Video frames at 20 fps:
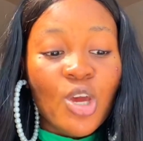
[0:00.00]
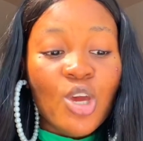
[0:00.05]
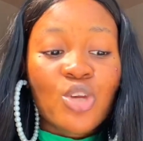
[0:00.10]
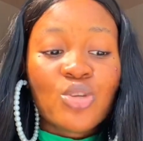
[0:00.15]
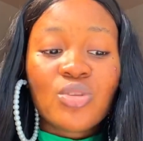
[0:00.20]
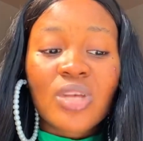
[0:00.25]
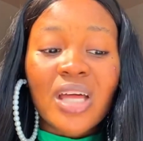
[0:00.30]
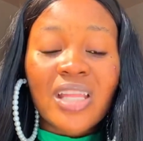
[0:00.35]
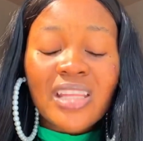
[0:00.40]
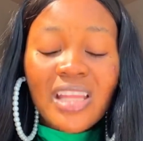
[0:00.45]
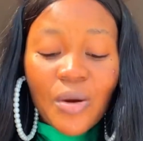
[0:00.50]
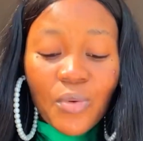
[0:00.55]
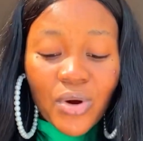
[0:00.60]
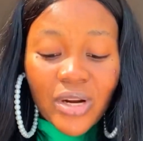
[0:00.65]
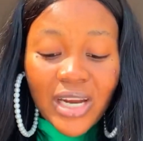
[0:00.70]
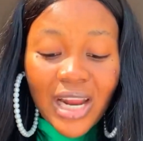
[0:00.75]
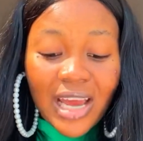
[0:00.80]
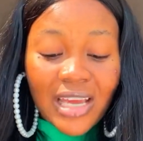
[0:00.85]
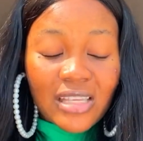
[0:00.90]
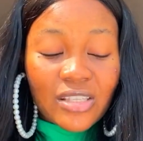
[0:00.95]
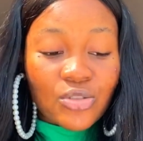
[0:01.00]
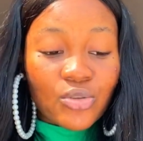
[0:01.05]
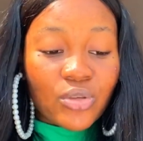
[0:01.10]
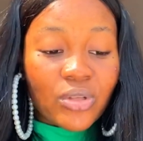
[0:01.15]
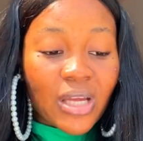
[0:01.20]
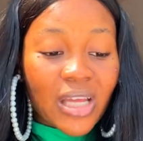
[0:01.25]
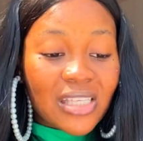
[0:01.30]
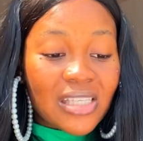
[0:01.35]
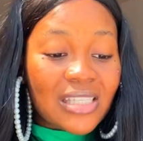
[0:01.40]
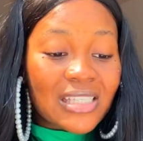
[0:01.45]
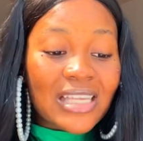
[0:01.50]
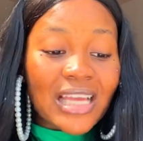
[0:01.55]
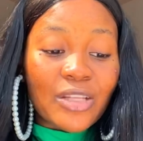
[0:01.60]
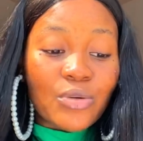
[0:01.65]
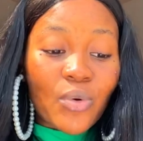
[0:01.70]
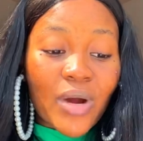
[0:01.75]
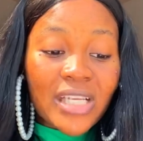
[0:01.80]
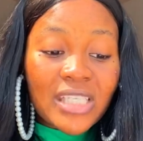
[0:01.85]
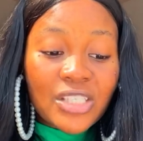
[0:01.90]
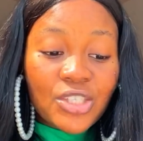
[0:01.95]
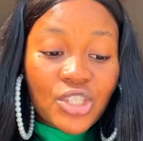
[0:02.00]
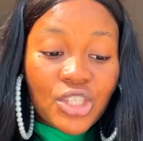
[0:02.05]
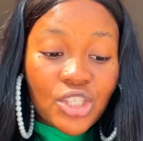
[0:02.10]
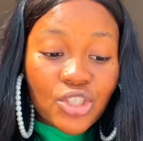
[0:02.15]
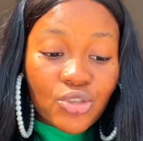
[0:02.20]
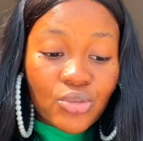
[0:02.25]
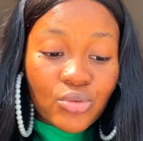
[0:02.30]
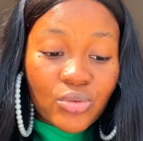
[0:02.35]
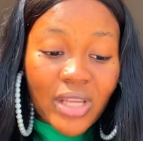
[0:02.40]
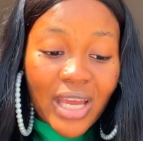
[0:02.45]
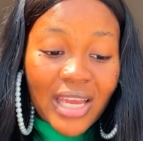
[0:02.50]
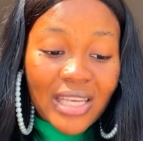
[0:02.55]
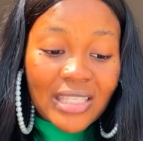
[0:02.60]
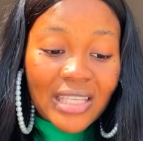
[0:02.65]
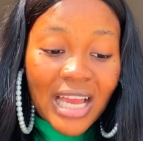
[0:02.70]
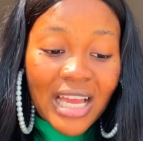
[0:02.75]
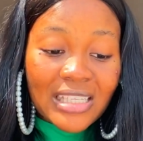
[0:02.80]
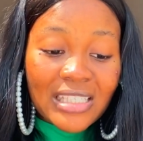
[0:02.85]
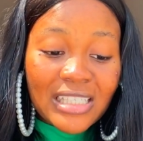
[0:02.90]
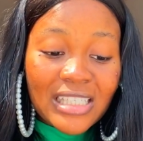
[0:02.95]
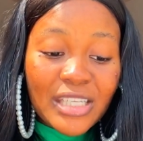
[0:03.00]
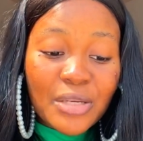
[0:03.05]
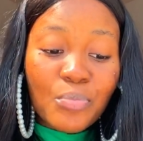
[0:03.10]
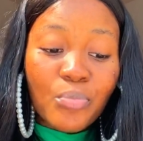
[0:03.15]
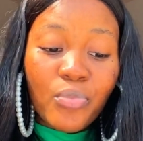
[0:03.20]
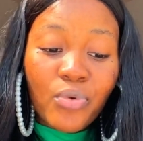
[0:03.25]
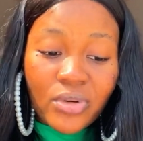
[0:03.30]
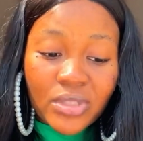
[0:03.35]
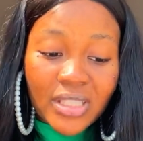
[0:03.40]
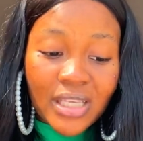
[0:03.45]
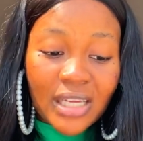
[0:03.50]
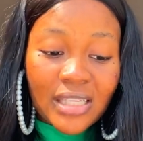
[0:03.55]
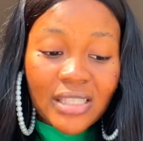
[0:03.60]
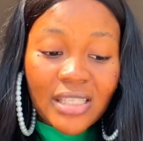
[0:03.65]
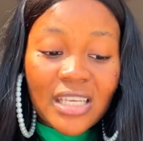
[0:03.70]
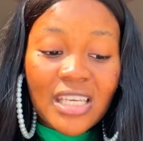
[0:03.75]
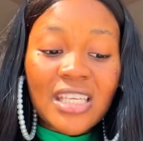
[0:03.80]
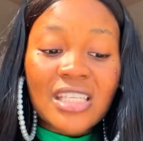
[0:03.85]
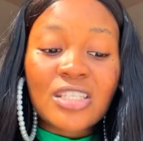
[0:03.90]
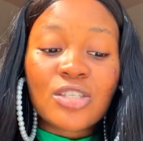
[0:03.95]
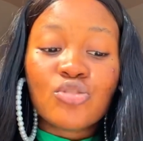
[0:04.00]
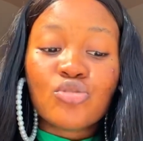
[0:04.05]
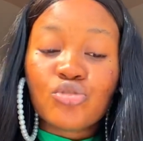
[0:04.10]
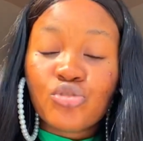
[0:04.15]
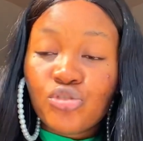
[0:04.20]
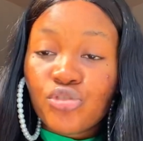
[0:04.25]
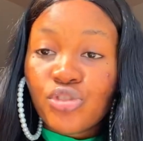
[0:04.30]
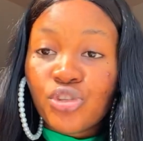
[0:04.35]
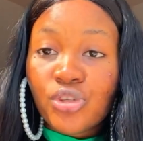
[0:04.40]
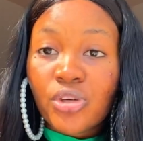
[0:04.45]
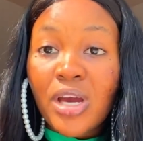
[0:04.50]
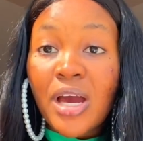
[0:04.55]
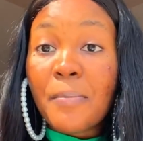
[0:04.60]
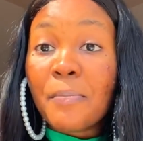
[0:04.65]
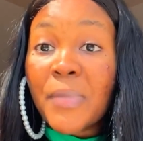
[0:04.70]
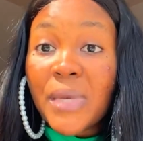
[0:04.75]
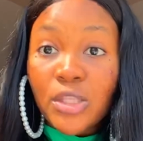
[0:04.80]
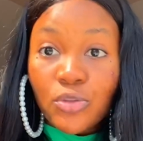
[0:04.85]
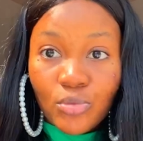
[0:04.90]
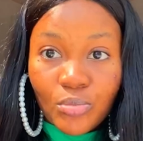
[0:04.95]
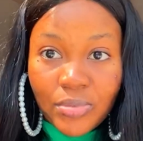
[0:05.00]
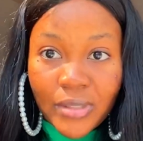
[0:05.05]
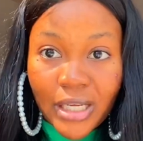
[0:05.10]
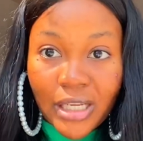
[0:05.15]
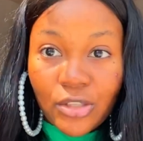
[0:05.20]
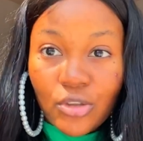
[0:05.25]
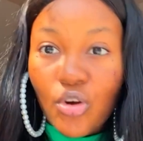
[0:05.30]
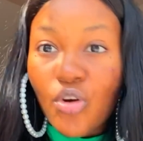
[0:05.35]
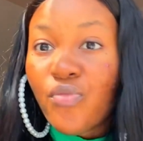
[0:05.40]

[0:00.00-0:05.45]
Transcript: So another one that is on is that they will actually teach you that is actually important is nutrition and menu planning.